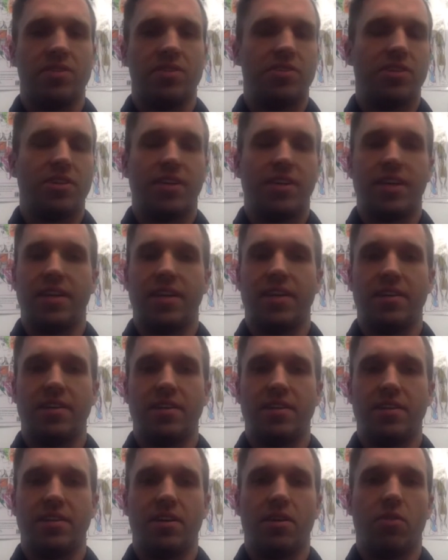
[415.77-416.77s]
So you're getting,
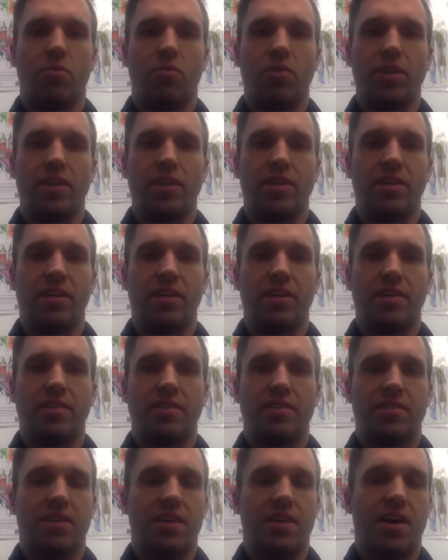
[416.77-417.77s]
you know,
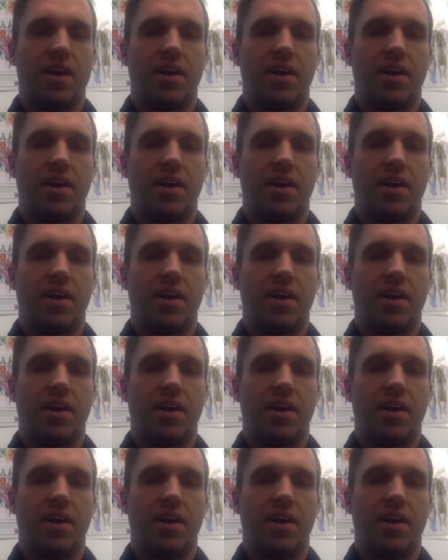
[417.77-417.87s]
weakness,